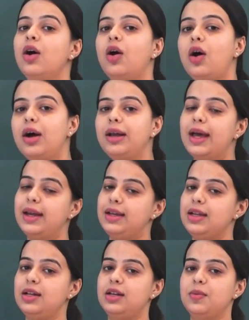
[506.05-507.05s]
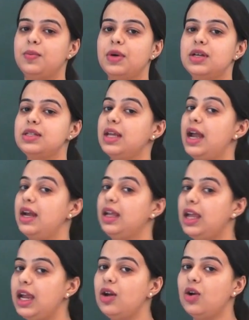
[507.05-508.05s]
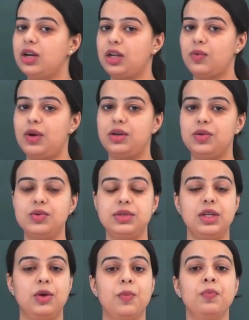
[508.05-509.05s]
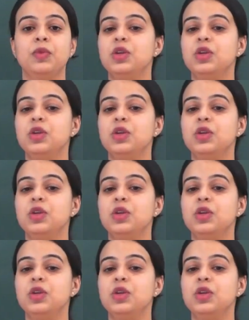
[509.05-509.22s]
all are real numbers and a not equal to 0.